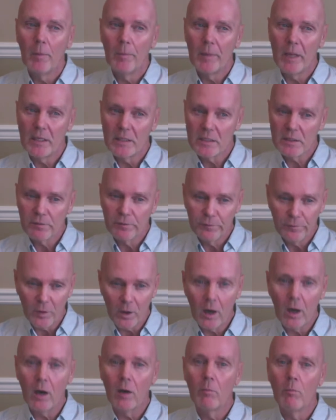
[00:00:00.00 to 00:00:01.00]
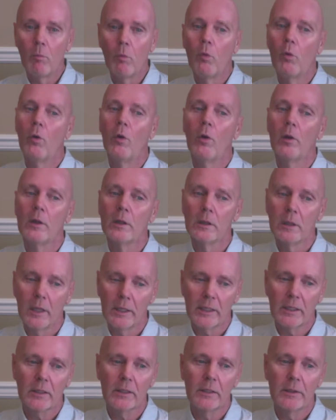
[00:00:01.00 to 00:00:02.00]
it's far more
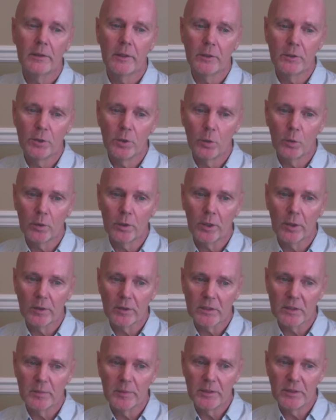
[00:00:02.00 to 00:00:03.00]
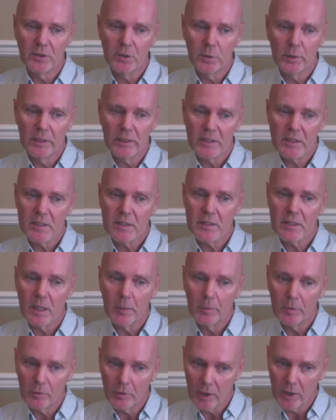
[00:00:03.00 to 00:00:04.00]
likely that you're going to be doing
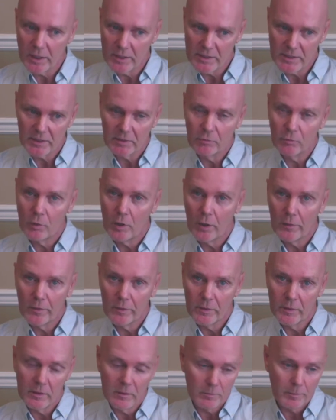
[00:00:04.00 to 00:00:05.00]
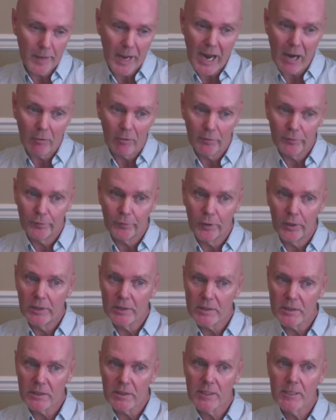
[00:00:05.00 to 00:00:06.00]
summarizing rather than
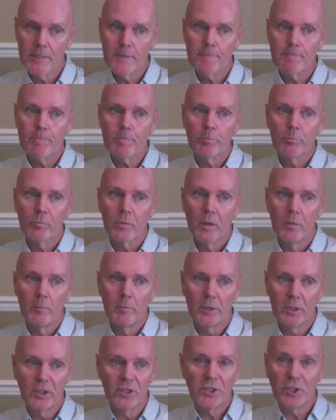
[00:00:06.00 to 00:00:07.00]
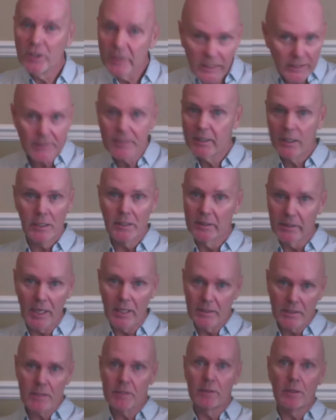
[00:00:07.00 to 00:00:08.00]
paraphrasing, because you need to
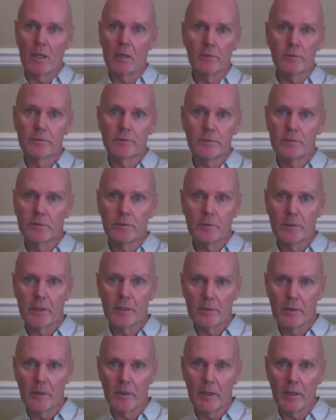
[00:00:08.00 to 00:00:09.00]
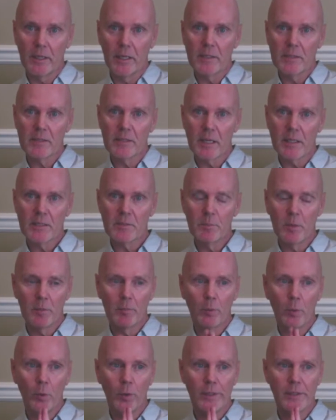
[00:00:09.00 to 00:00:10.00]
condense stuff. I guess that's my
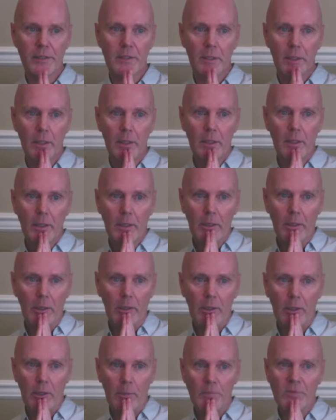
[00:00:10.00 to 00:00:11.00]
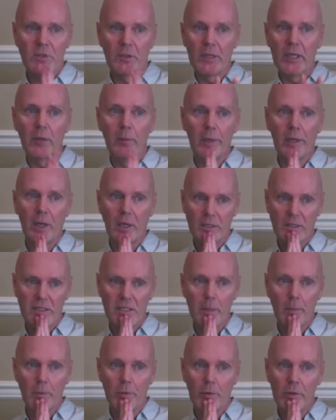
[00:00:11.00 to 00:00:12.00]
point. So here we are,
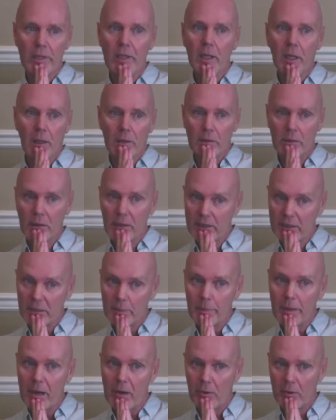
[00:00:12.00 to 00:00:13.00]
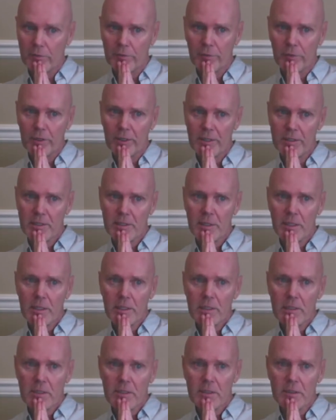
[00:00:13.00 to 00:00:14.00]
summary, like a paraphrase,
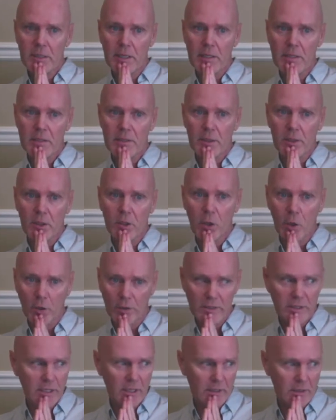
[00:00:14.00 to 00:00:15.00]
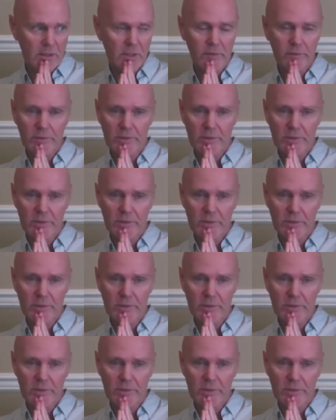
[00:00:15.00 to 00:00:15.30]
states the contents of a